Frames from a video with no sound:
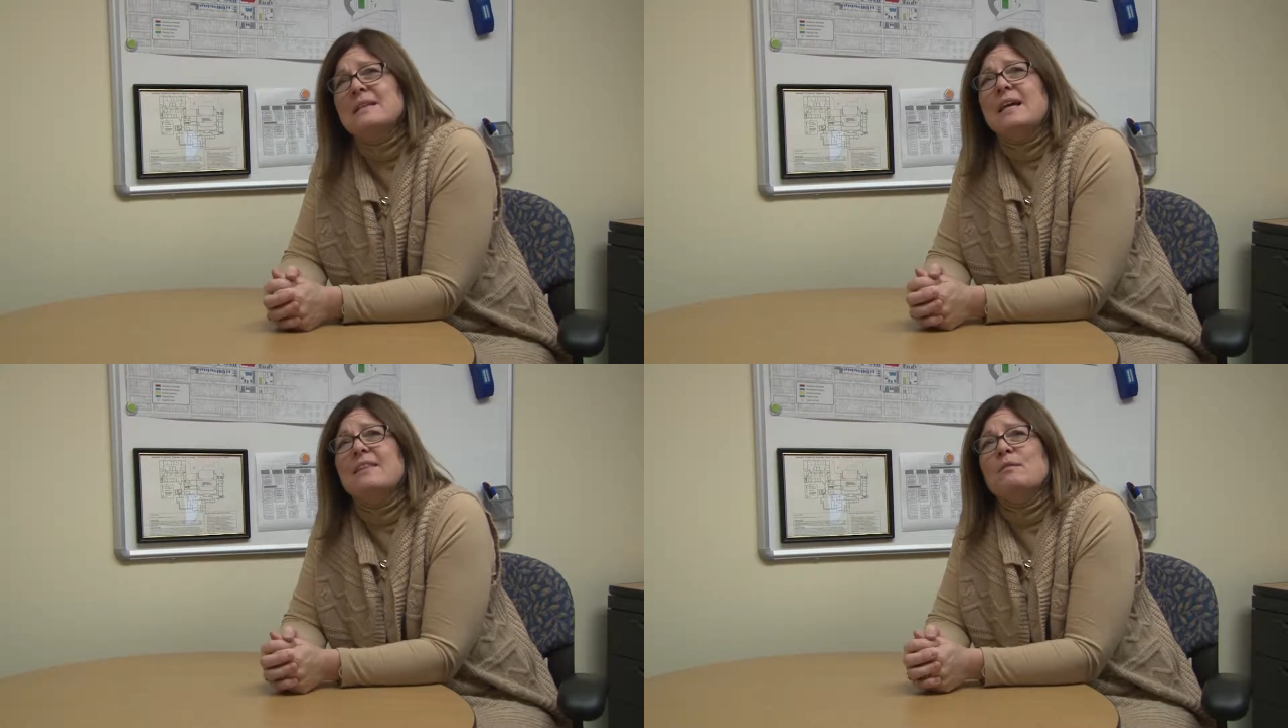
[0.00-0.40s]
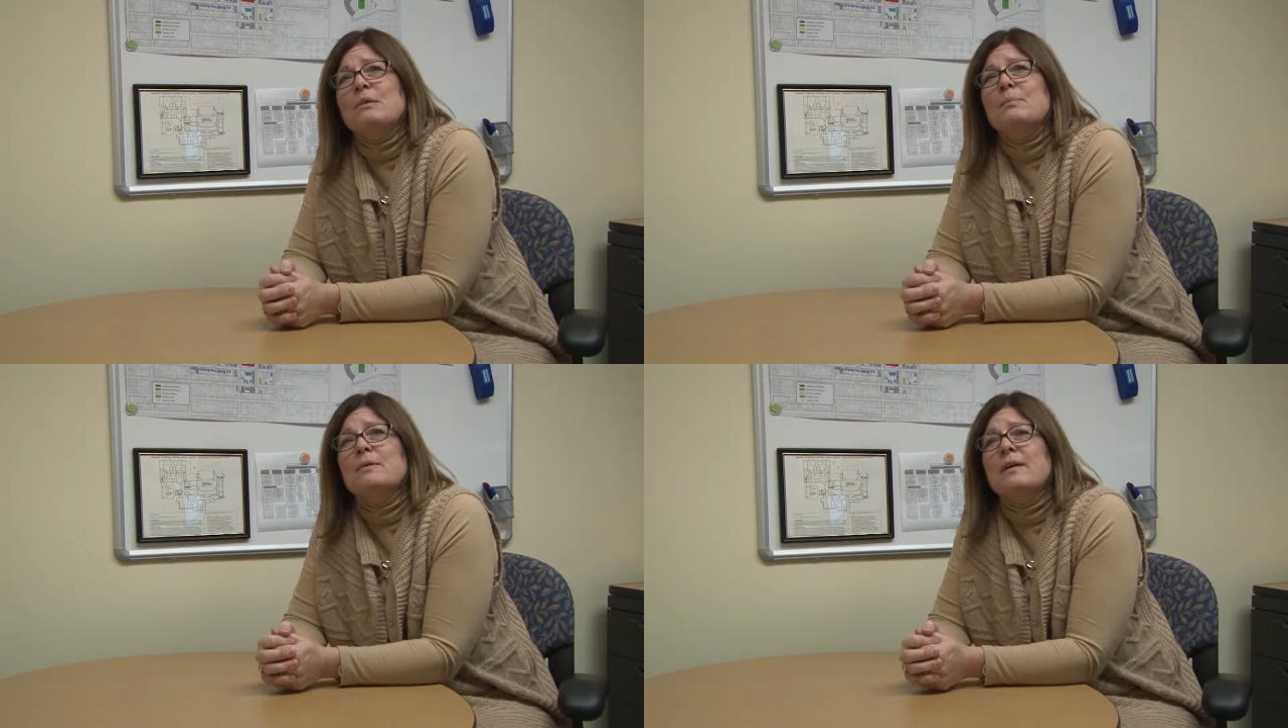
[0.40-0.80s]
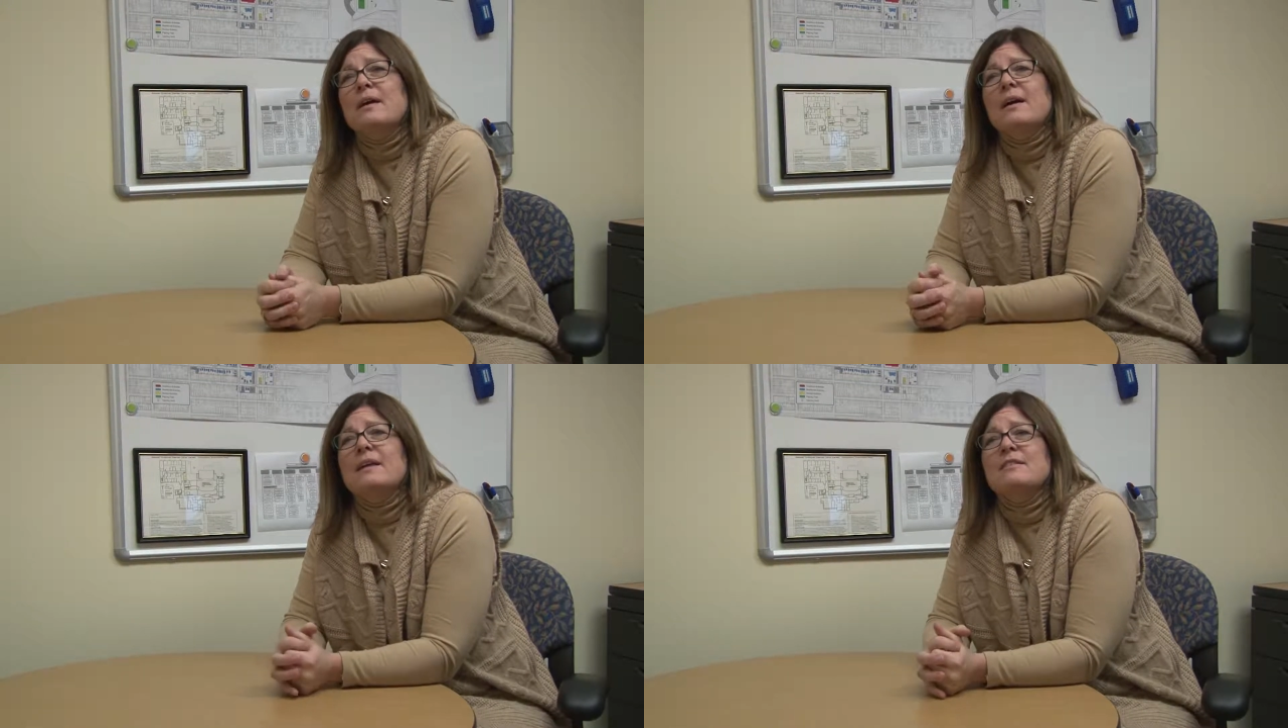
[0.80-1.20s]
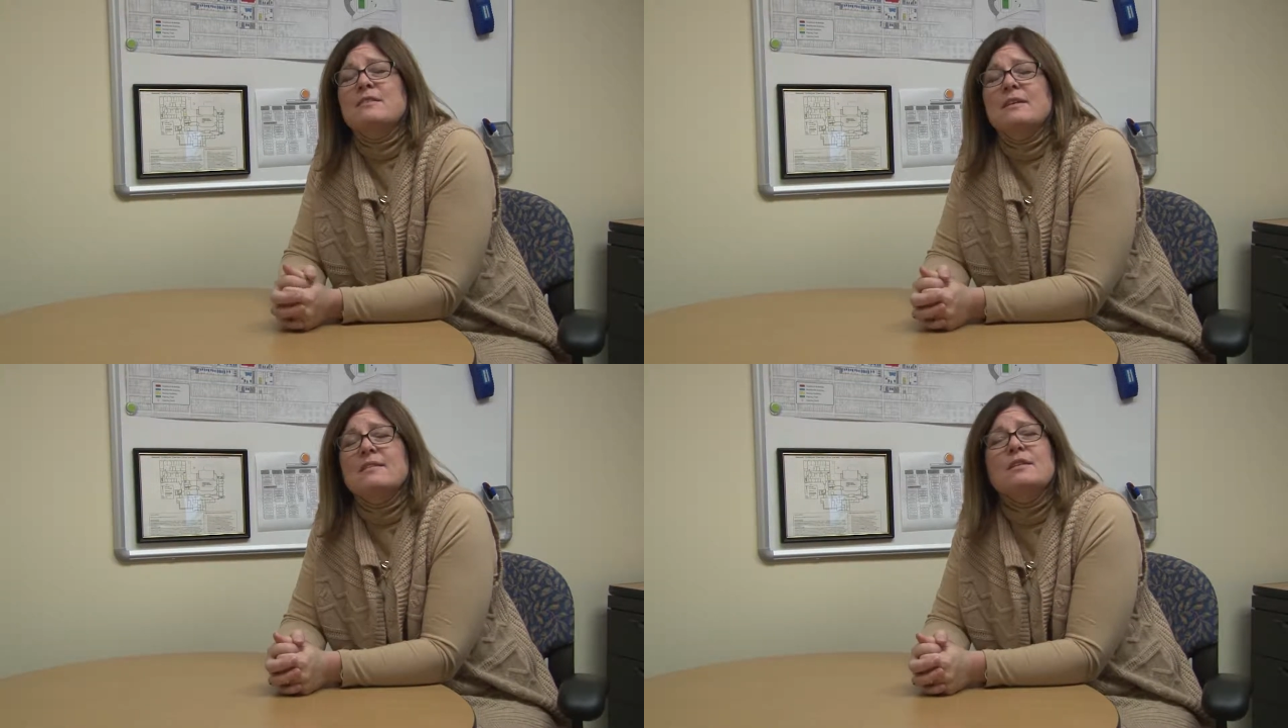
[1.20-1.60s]
I think
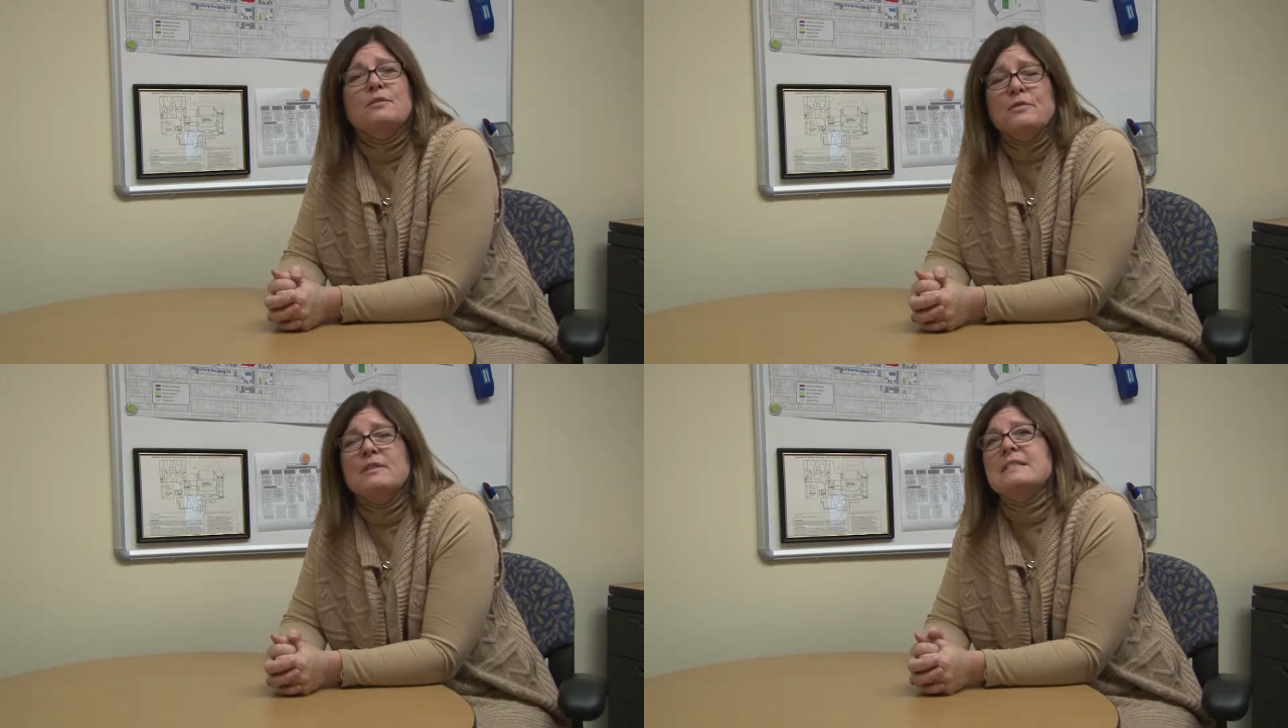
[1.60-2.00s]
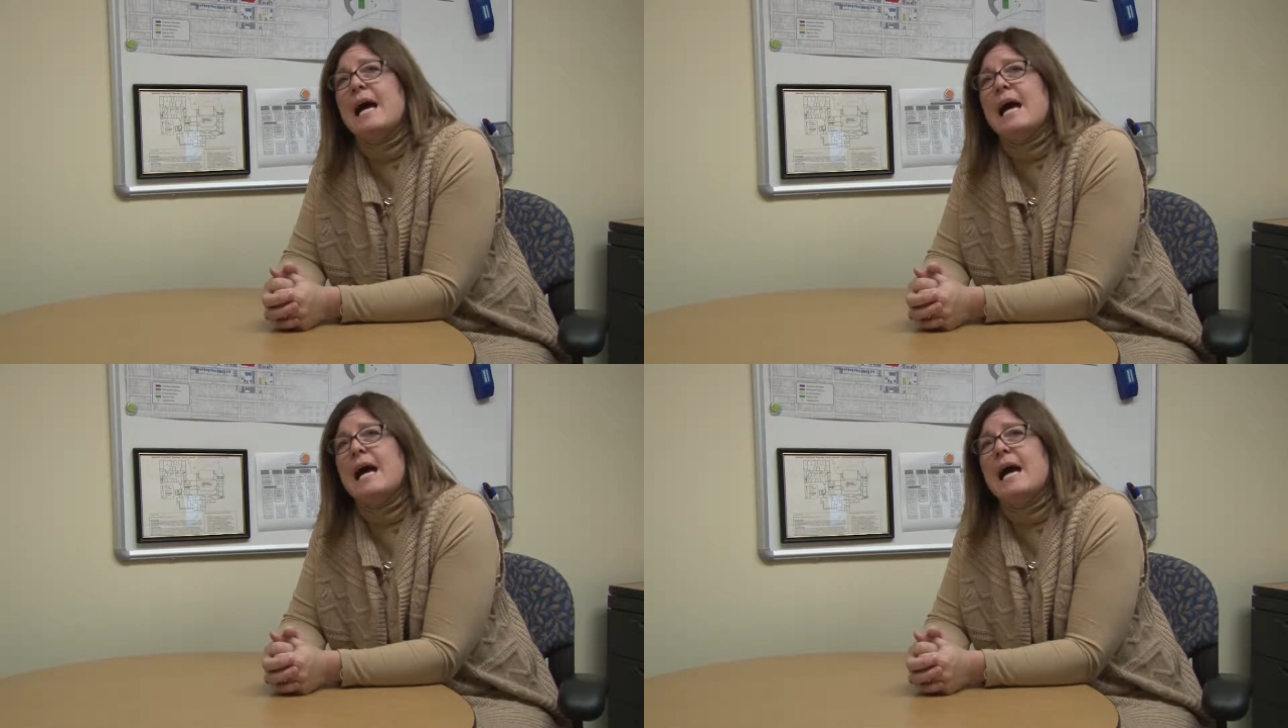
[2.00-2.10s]
it's a different